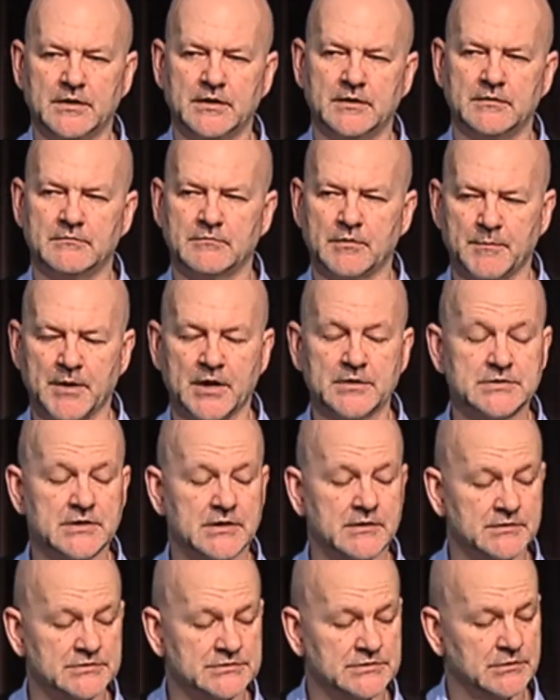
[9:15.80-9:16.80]
in remote
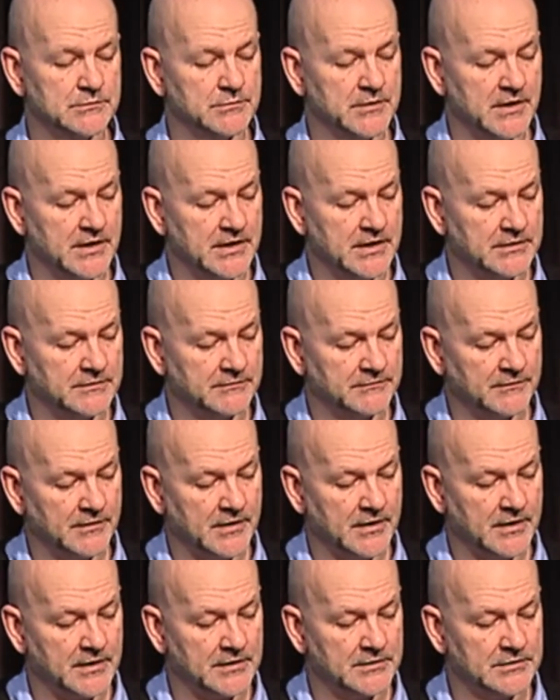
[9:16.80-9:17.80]
areas, could we
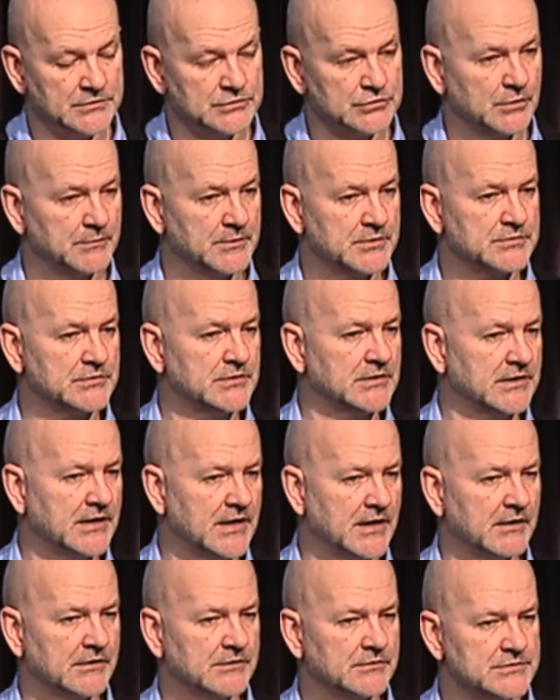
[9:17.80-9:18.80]
identify the geometry and
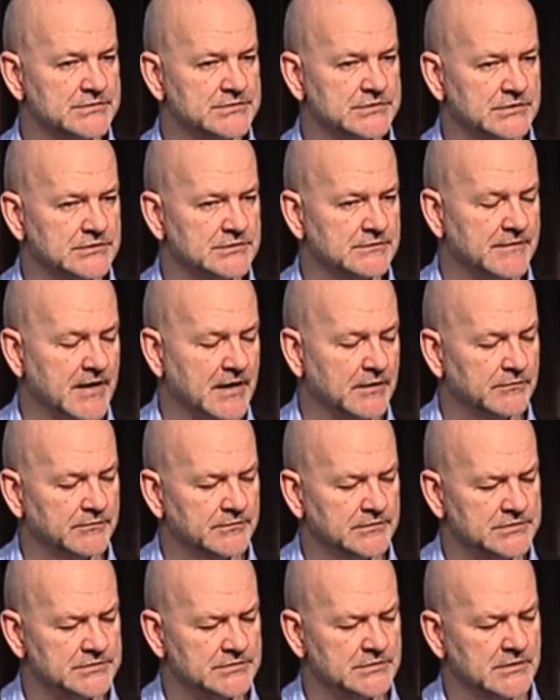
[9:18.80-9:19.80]
characteristics of
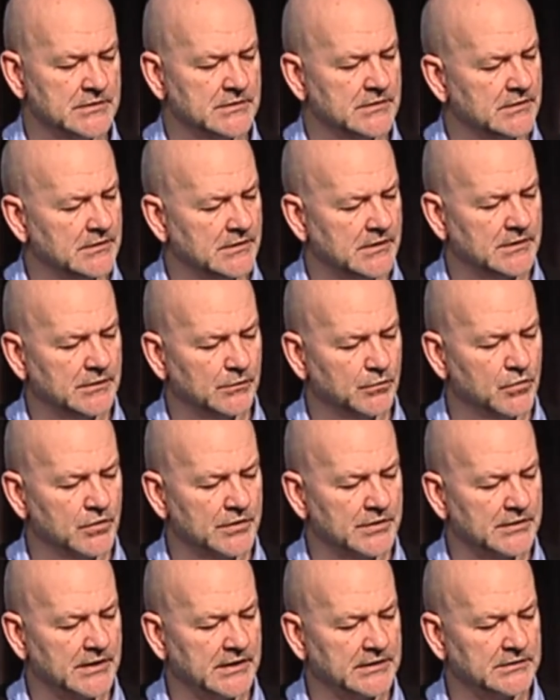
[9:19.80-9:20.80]
aquifers and the
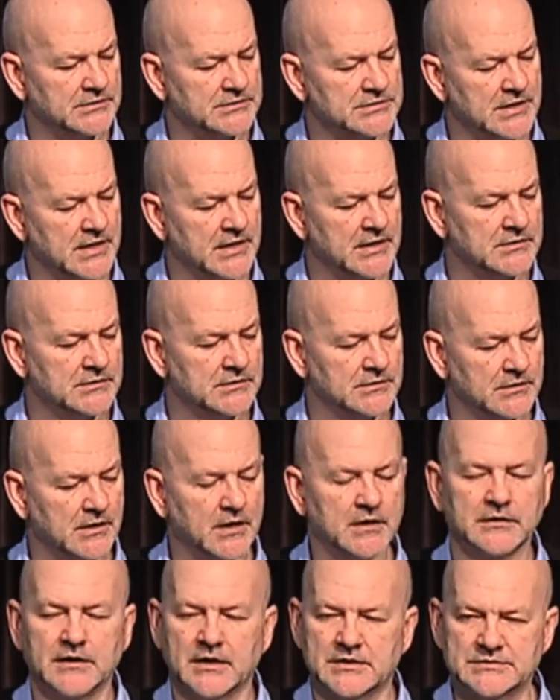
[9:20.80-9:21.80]
water they contained
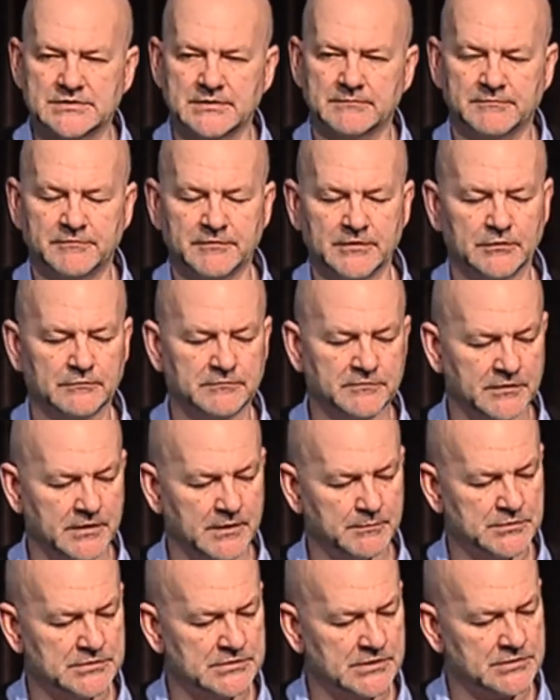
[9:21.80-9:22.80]
and get some feel for
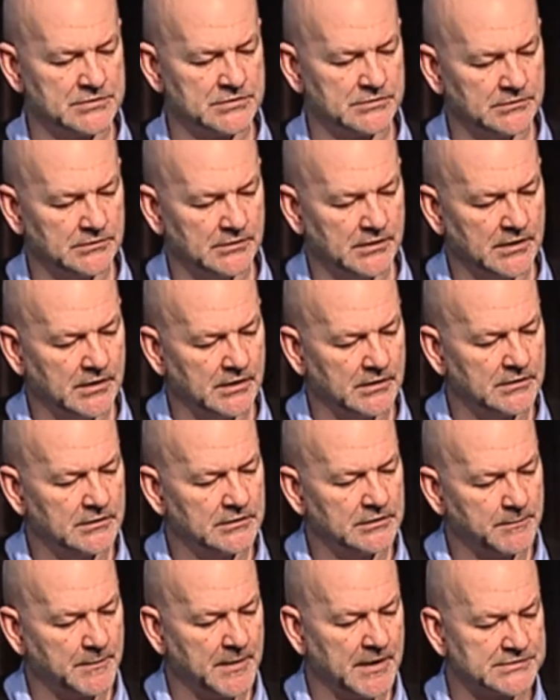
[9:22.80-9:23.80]
their potential
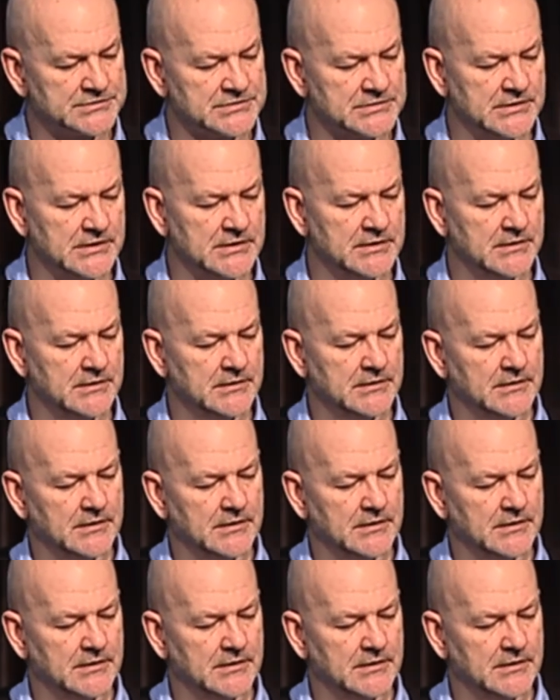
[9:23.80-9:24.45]
capacity?